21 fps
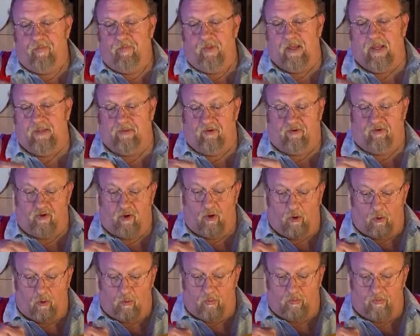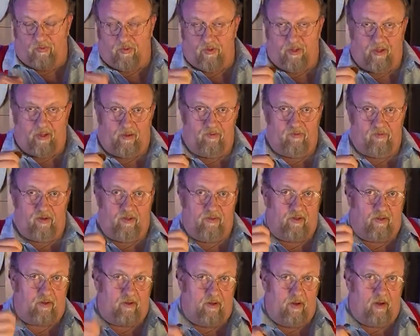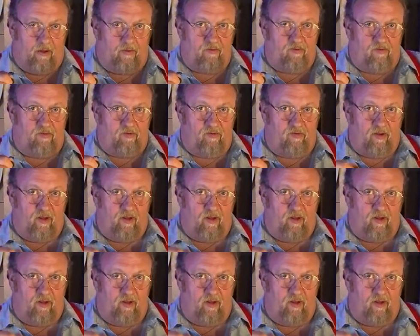and the tone things and the cuts